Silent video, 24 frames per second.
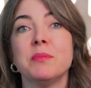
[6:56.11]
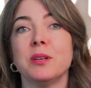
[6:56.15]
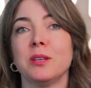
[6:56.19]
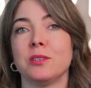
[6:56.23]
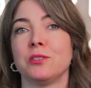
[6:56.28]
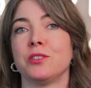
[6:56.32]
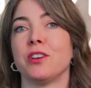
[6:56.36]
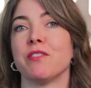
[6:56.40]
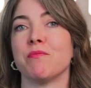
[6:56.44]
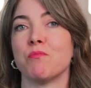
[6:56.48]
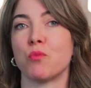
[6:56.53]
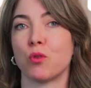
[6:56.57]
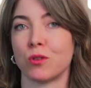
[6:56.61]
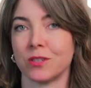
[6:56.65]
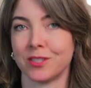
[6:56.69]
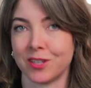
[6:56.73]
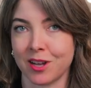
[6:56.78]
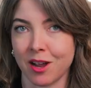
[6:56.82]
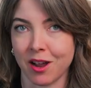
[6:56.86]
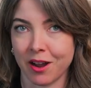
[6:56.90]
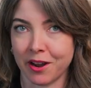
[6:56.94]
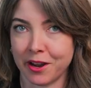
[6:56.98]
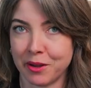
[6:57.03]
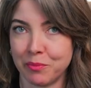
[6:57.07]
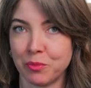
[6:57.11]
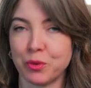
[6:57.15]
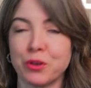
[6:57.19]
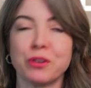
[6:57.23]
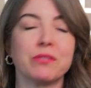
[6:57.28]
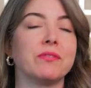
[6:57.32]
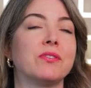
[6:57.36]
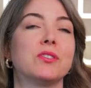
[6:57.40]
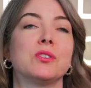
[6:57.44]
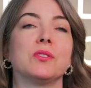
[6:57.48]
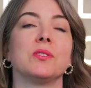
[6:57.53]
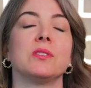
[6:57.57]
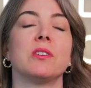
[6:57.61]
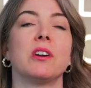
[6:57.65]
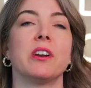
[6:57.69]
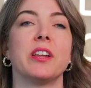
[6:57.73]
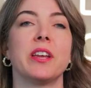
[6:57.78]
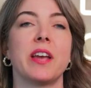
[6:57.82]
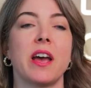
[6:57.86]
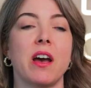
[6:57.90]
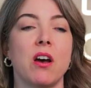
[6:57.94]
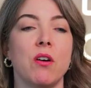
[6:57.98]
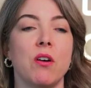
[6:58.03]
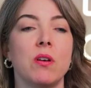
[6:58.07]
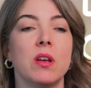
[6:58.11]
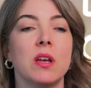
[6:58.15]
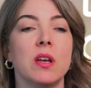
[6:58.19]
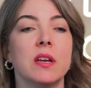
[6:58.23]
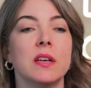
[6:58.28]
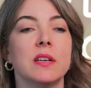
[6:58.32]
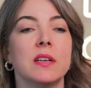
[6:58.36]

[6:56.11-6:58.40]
because you have more time when you're first starting out,